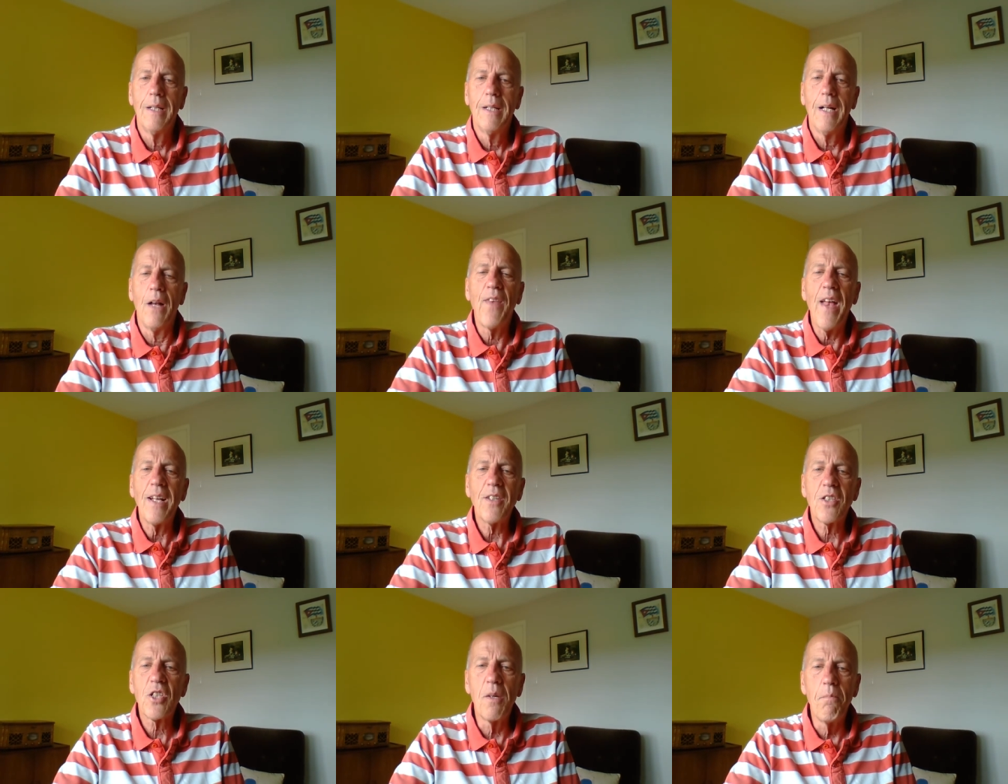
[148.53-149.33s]
And
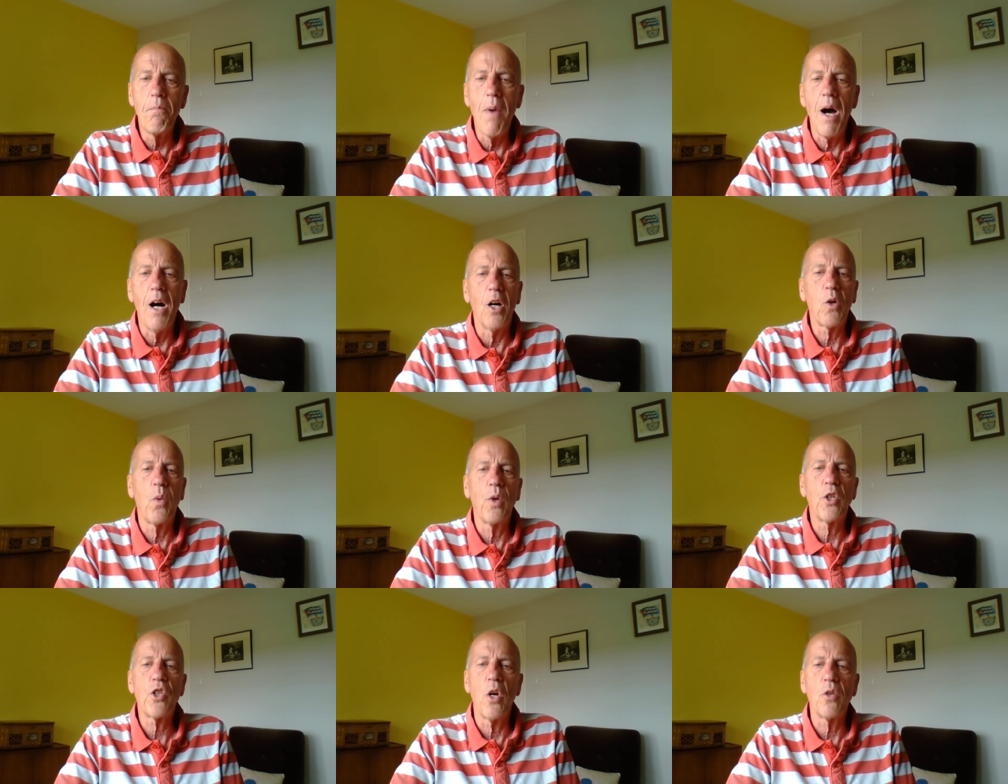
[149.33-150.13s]
that's the mark
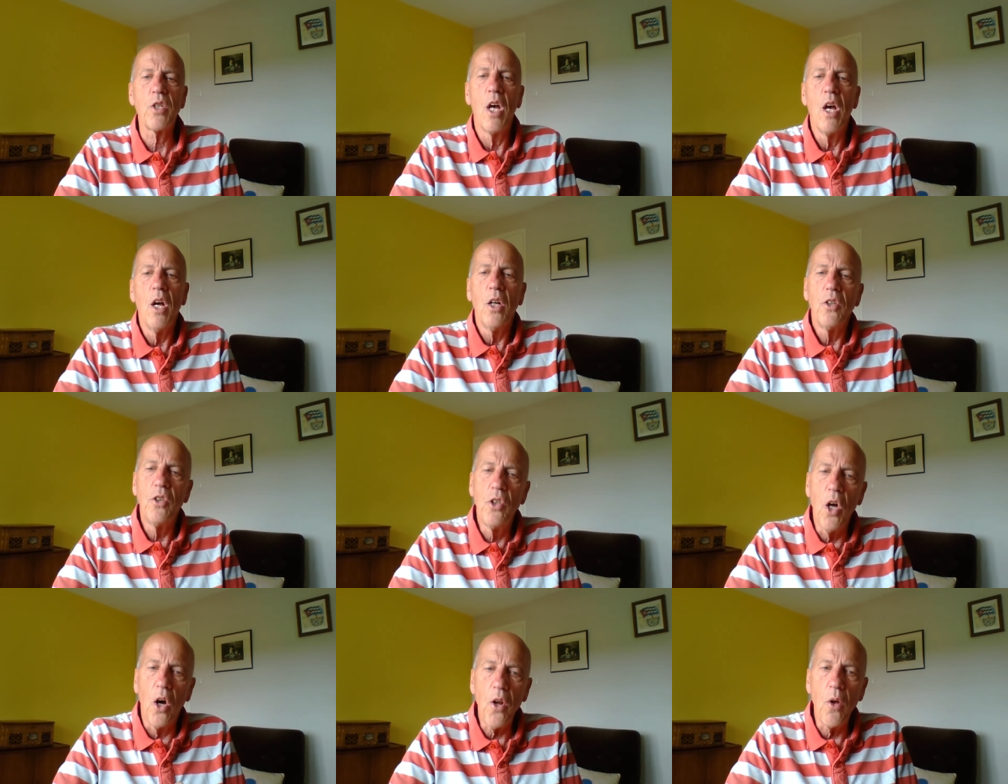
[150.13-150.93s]
which shows
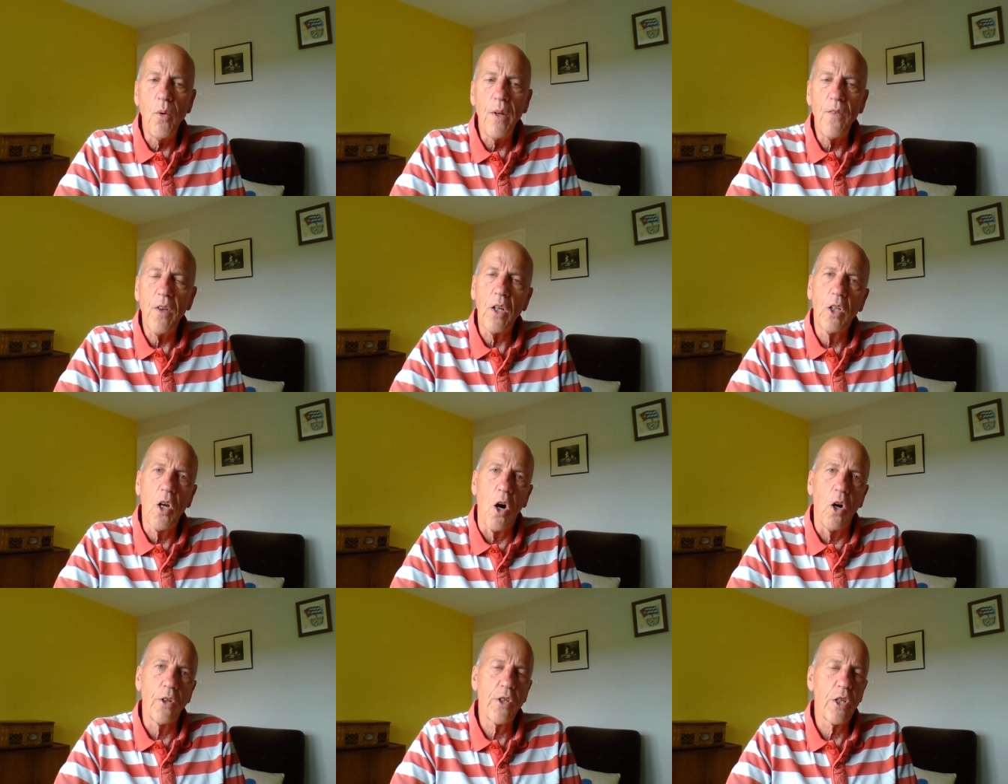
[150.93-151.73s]
not only that
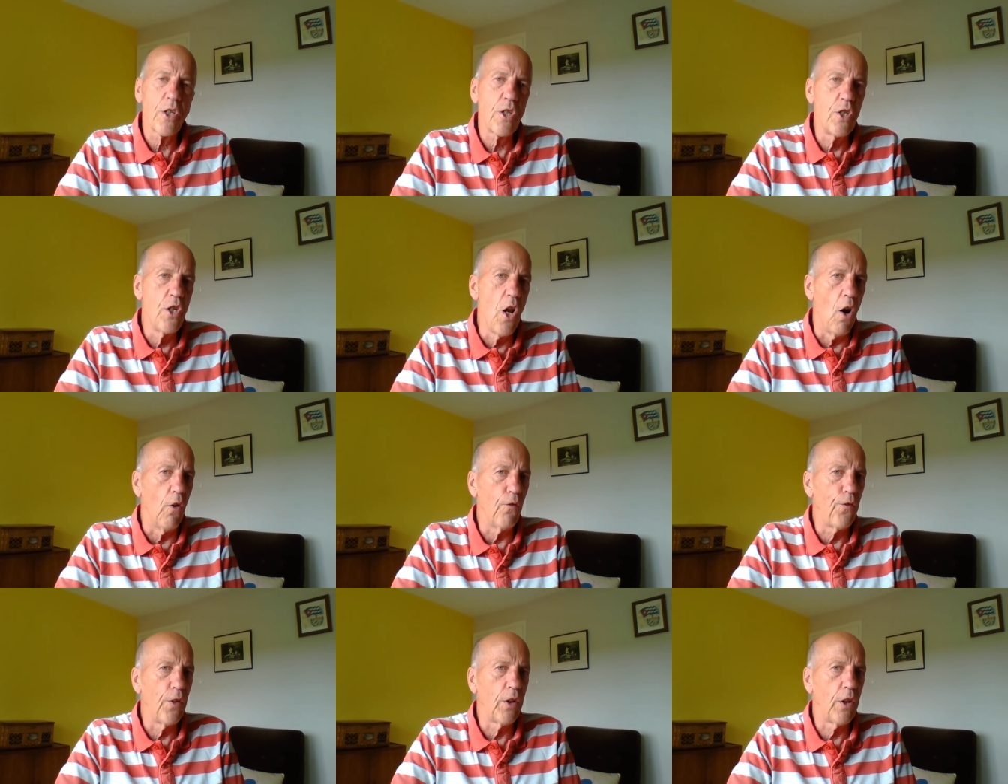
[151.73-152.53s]
God has
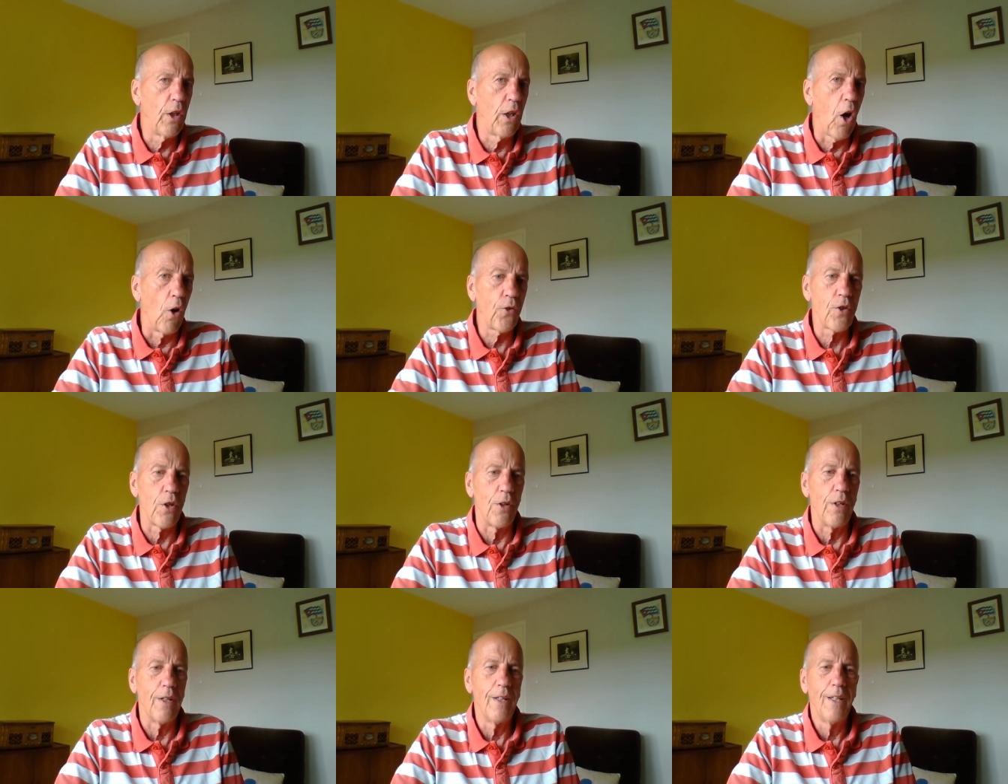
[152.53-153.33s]
not
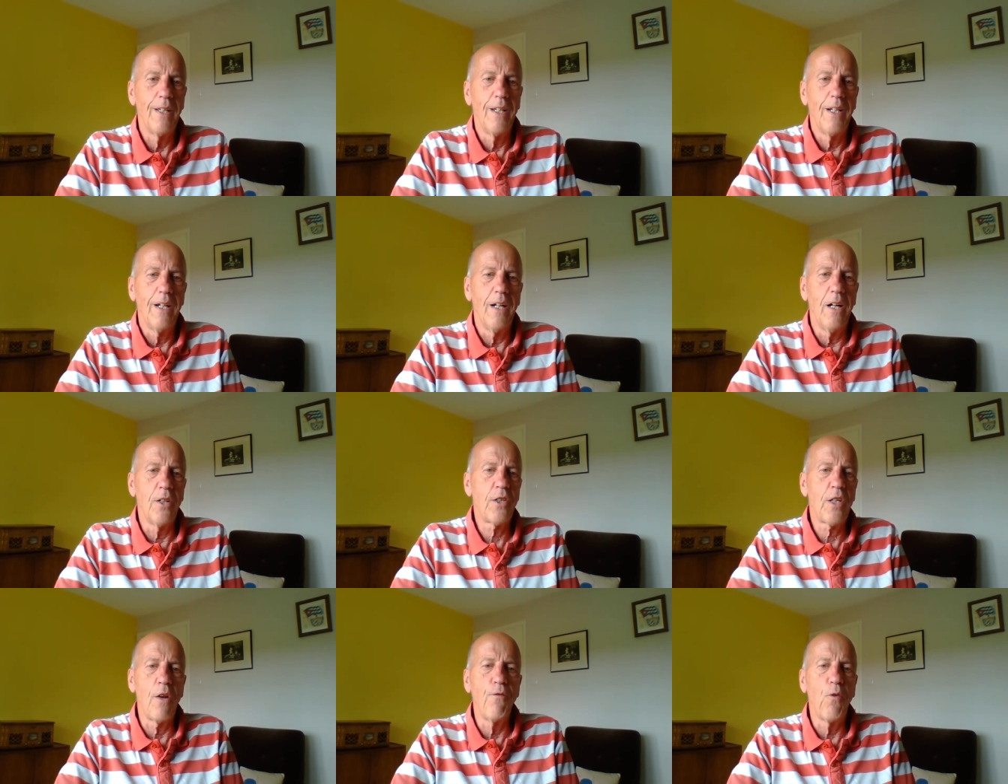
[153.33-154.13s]
forgotten a
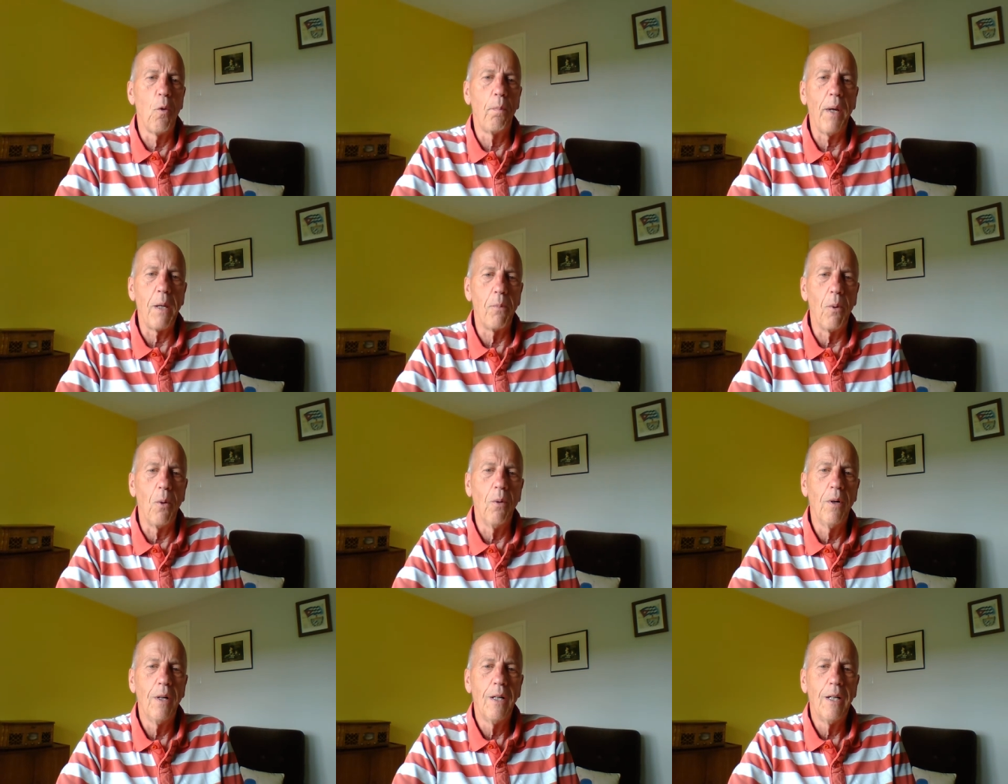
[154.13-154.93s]
sinful
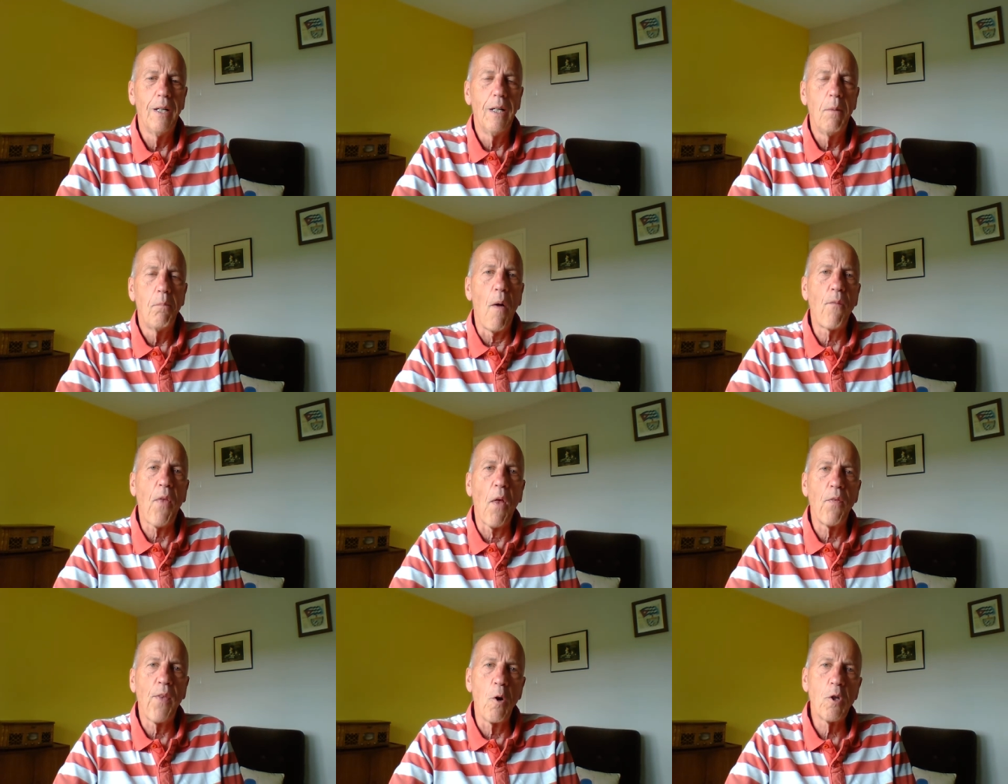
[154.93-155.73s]
people, but
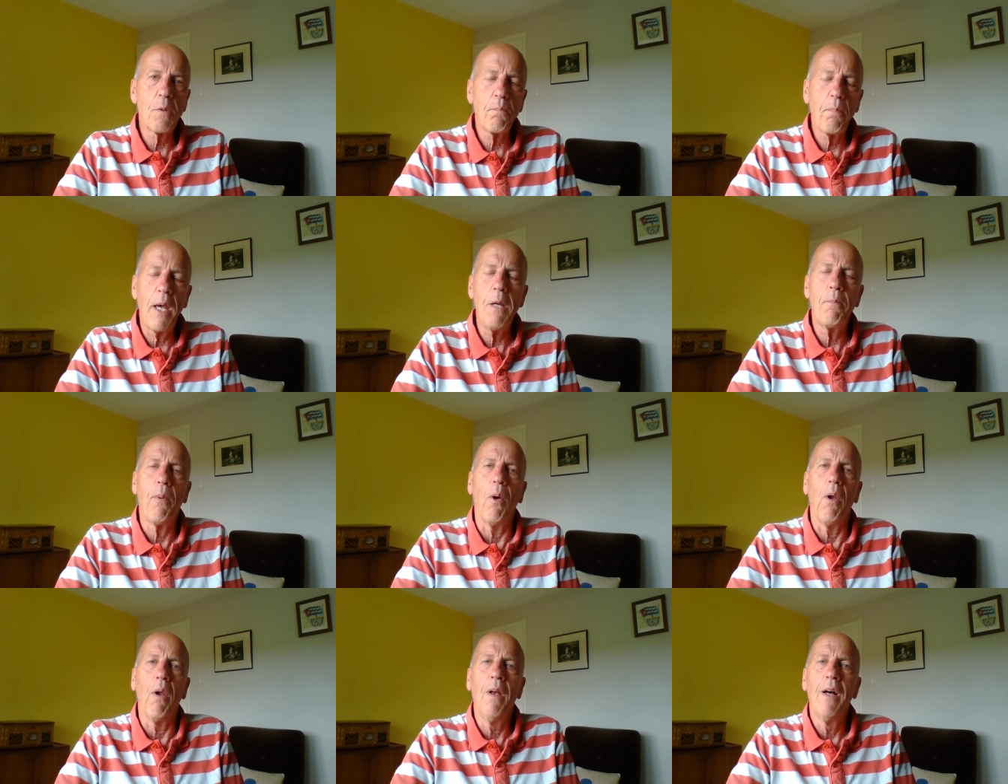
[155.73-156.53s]
that those
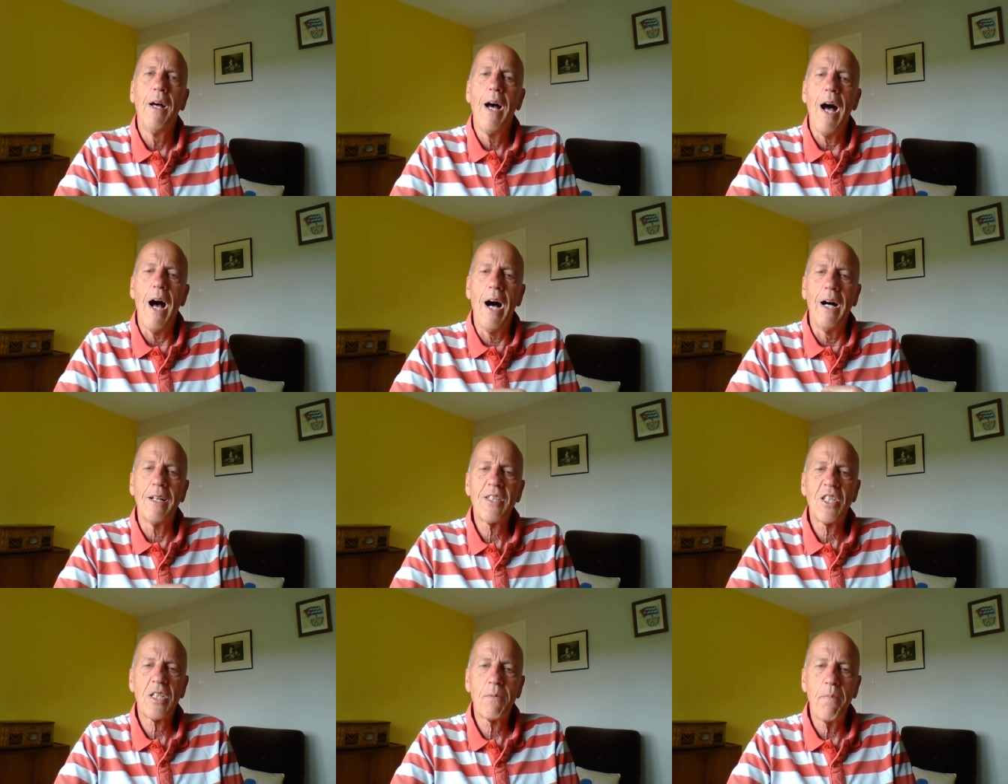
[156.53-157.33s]
people are
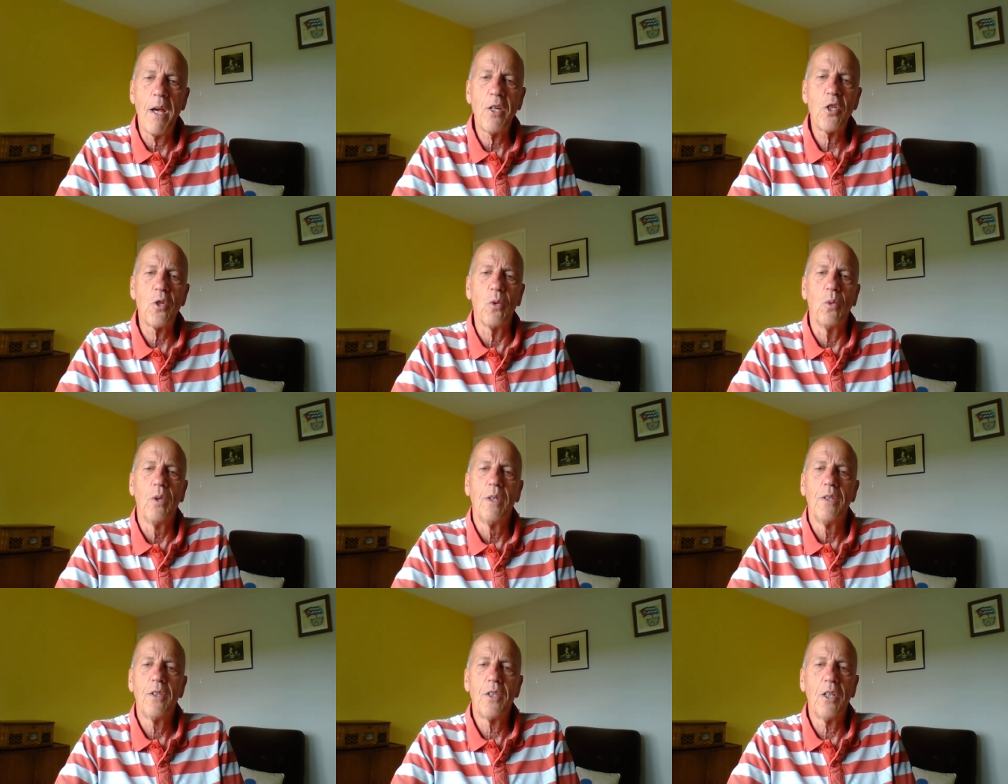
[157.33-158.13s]
special
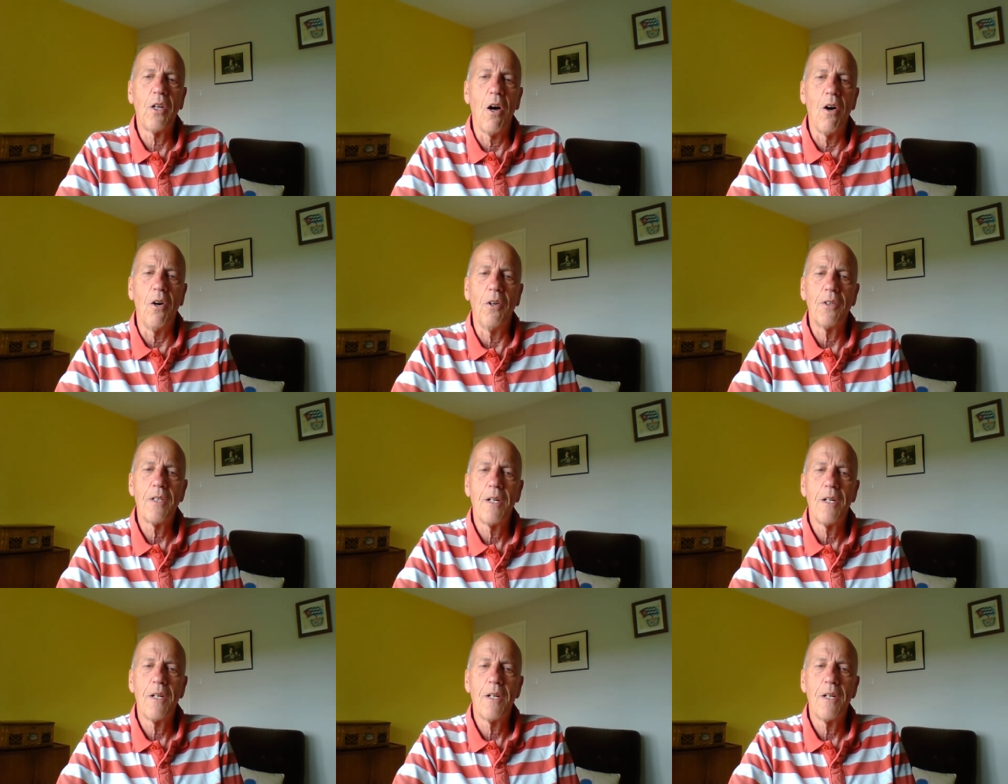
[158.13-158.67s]
to God.